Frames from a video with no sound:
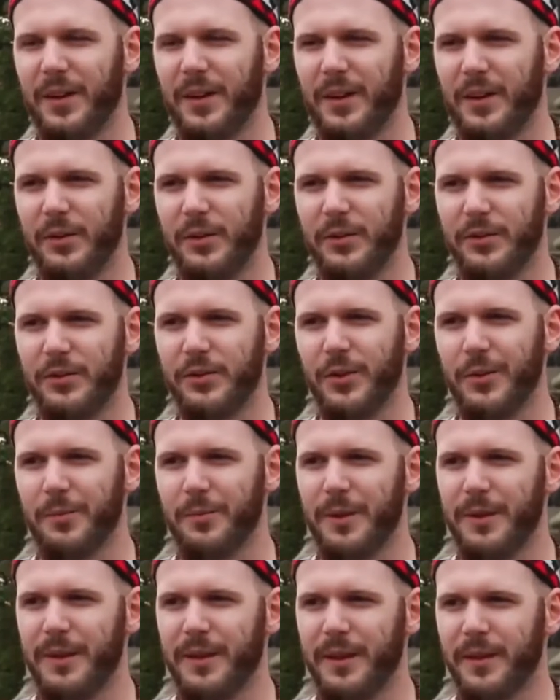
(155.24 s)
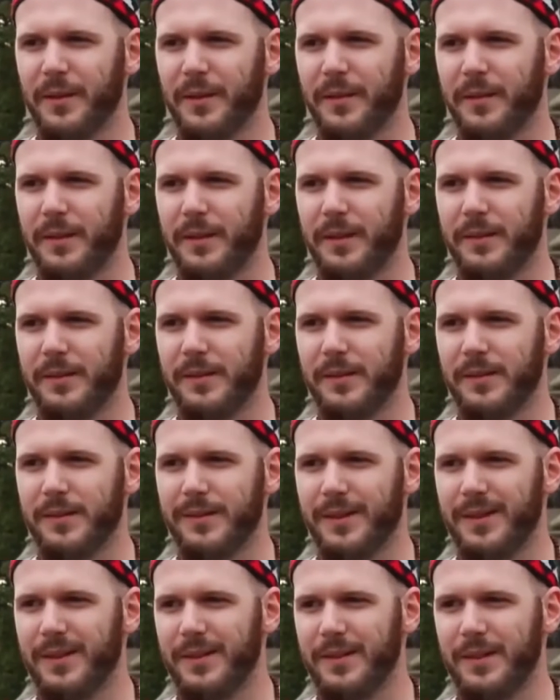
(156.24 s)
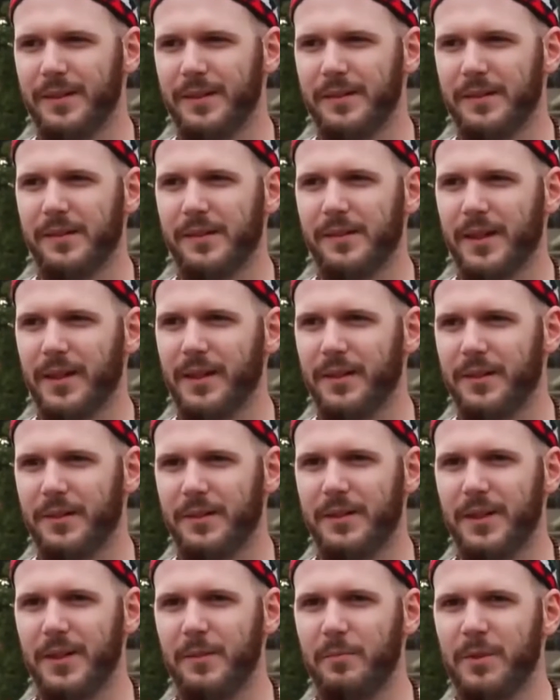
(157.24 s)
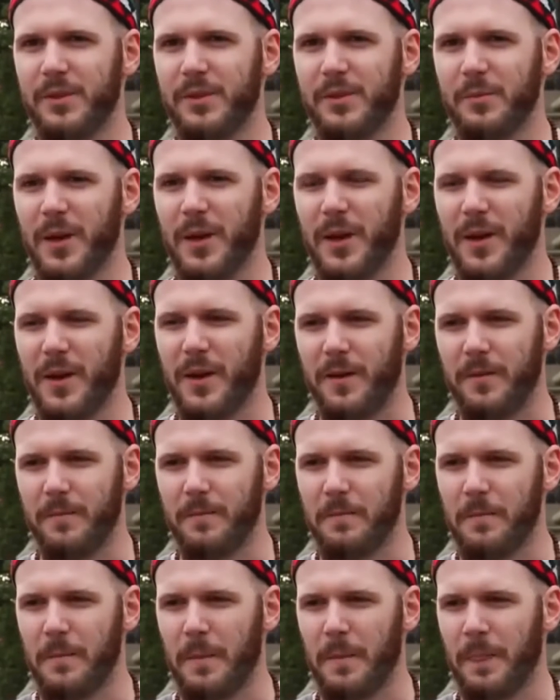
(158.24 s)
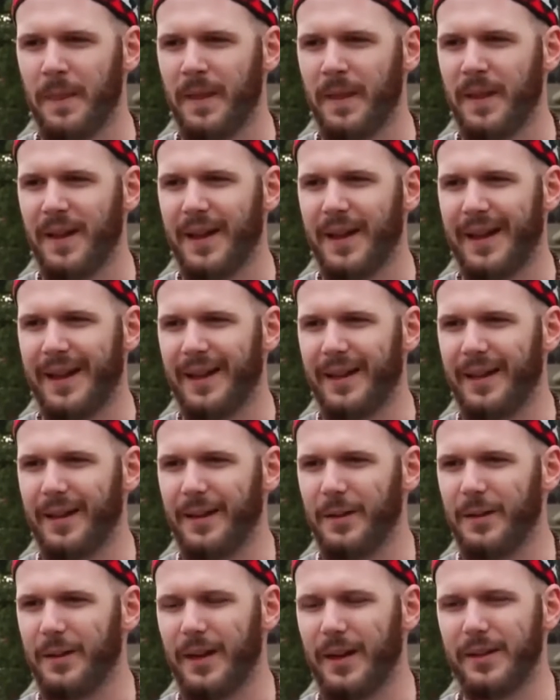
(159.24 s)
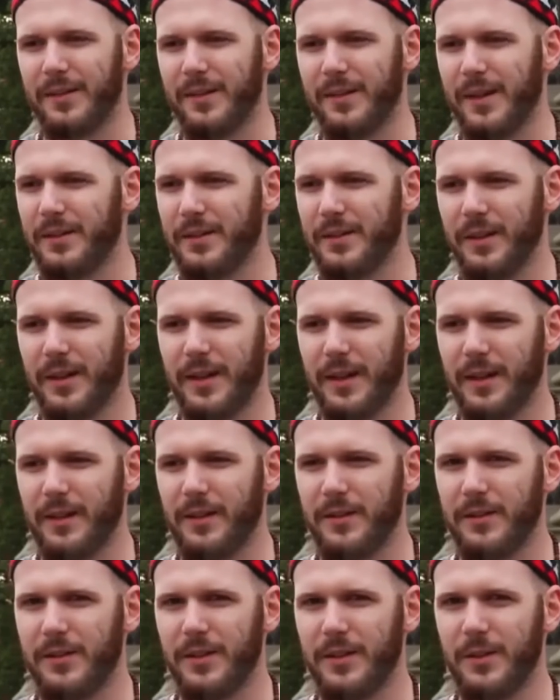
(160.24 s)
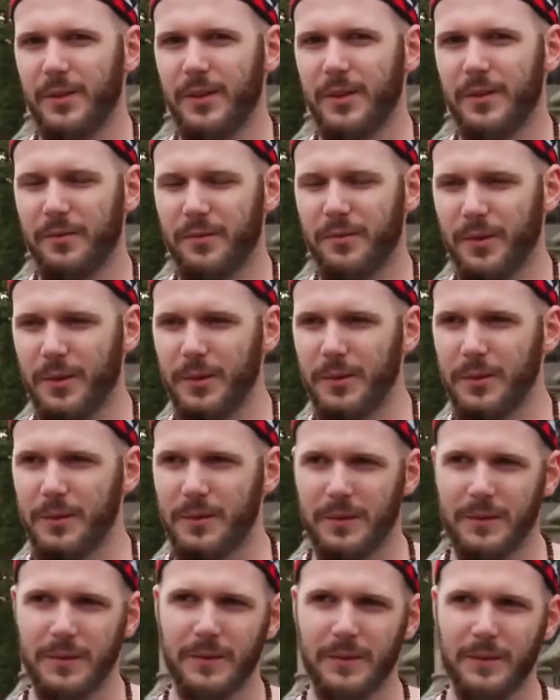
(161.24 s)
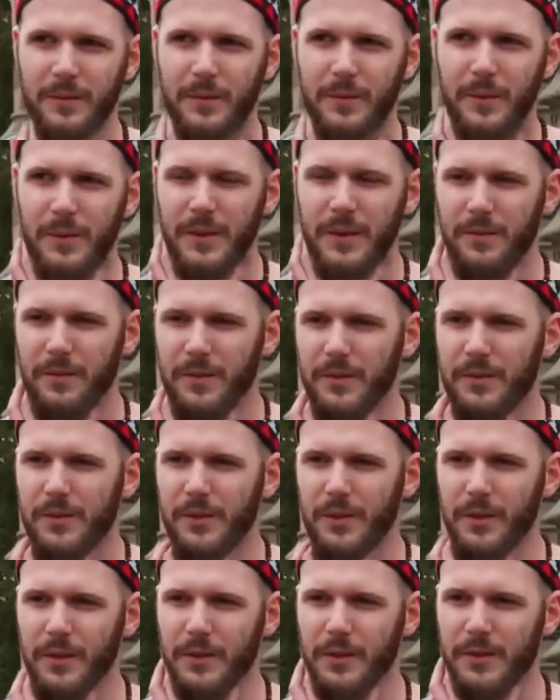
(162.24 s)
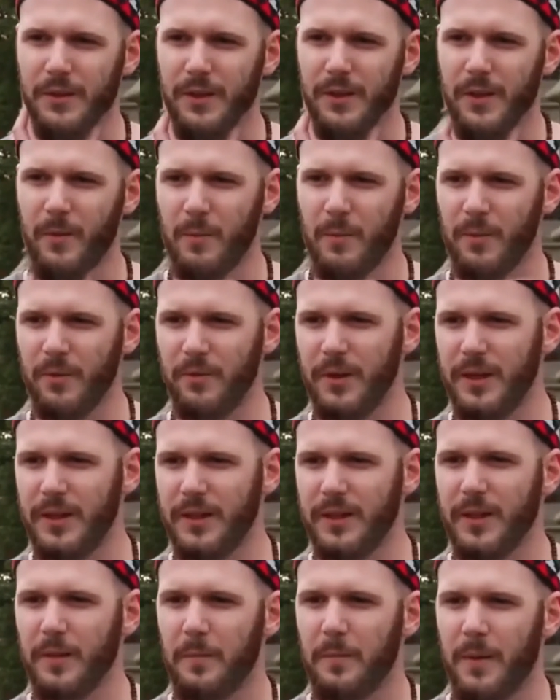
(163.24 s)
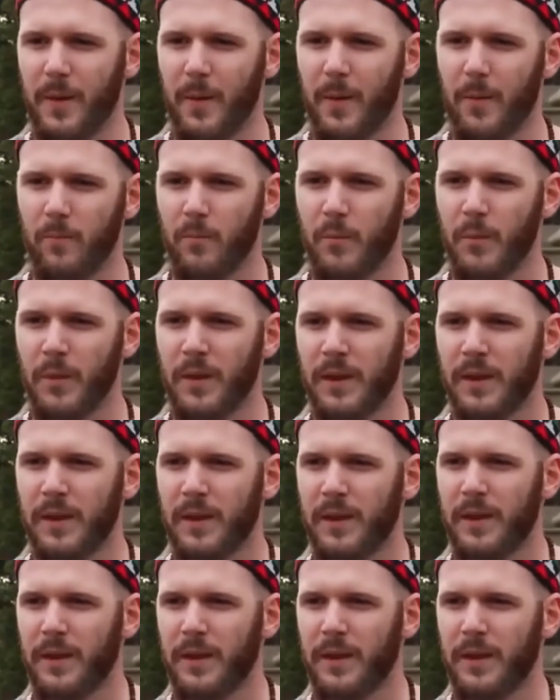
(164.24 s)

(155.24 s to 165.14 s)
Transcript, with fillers: and I couldn't stop reading it. It just it, it sank deep into my heart. And as as I kept continuing through through the different surahs, I remember reading about